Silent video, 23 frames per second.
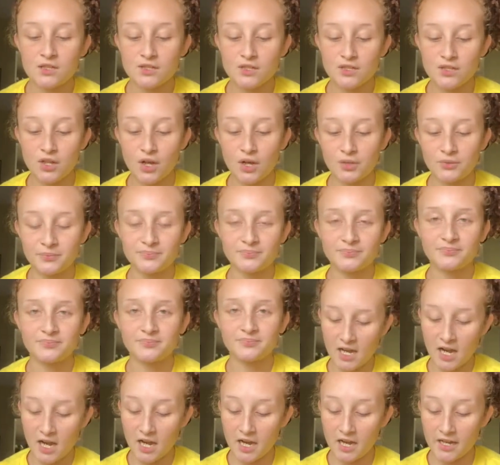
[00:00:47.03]
So
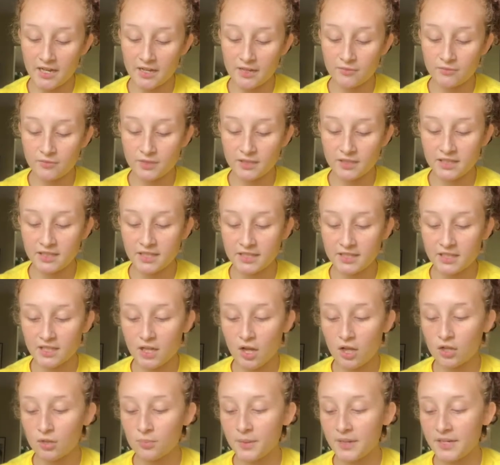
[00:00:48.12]
I really like the
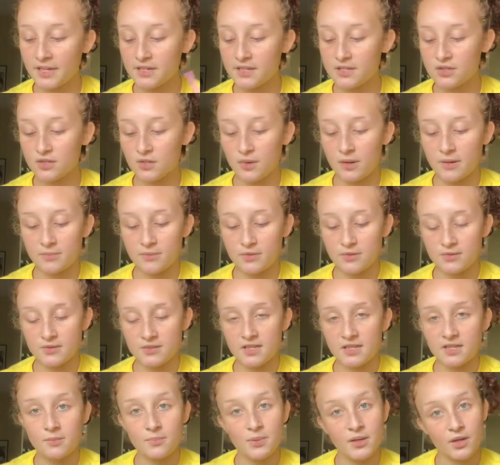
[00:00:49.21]
color pink, so I'm
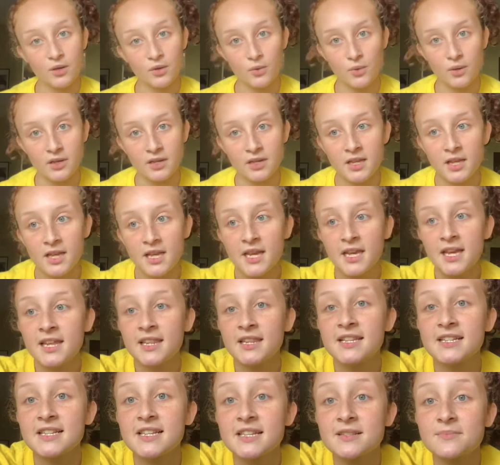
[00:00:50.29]
using the pink one.
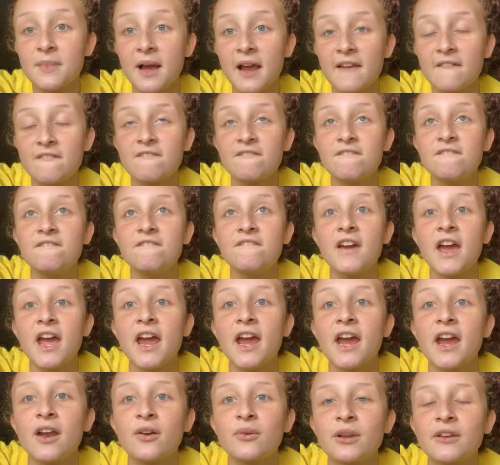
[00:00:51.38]
This is my
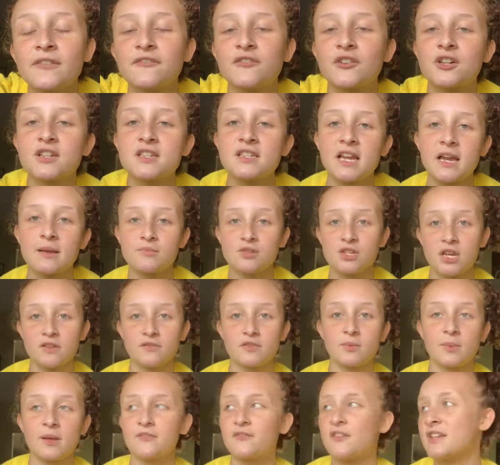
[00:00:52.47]
very first time
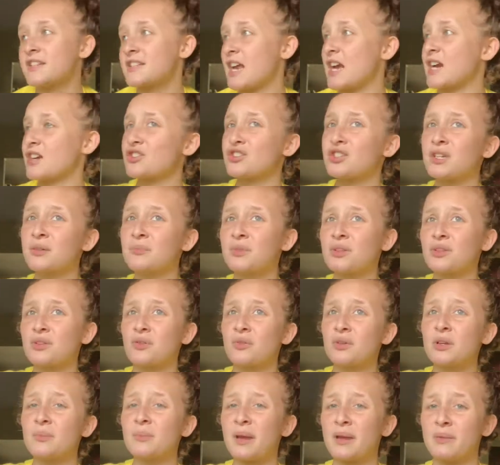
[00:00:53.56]
shaving my face. Actually, I'm gonna
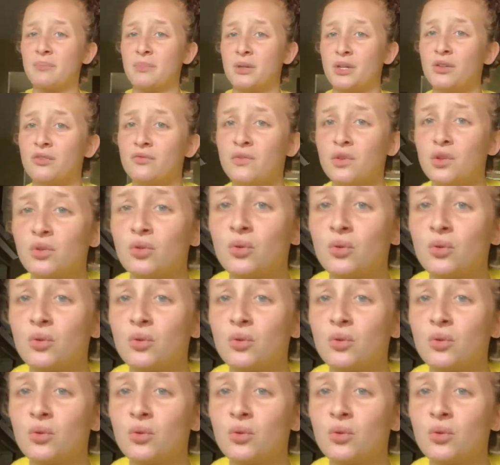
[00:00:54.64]
go get my mirror real